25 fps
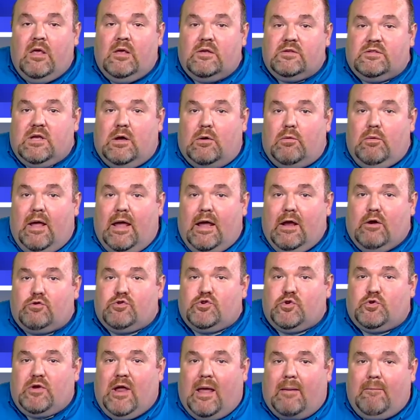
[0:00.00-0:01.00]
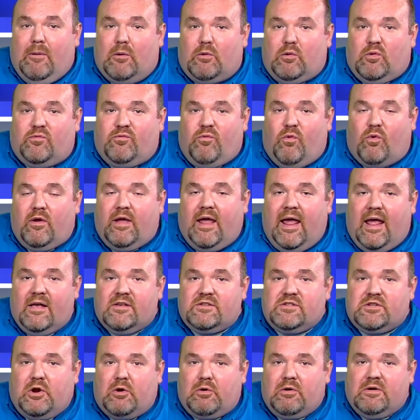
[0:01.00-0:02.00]
So here's your day builder
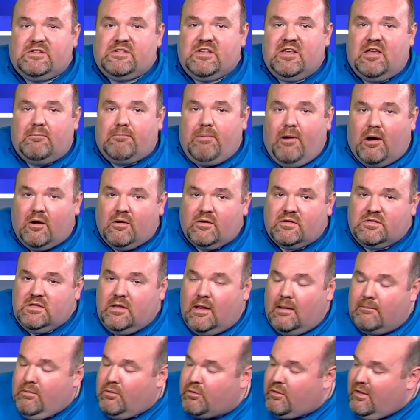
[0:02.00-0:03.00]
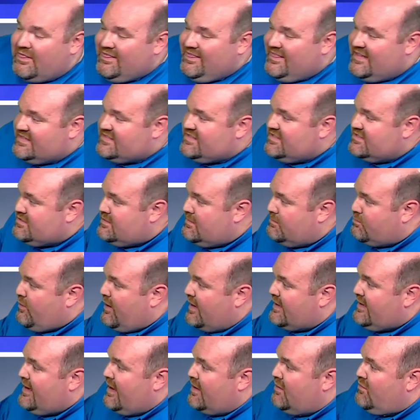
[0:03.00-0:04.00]
forecast courtesy of Parks Lumber. This is the
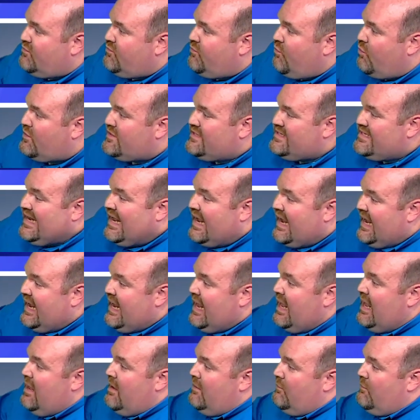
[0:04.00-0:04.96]
breakdown for today.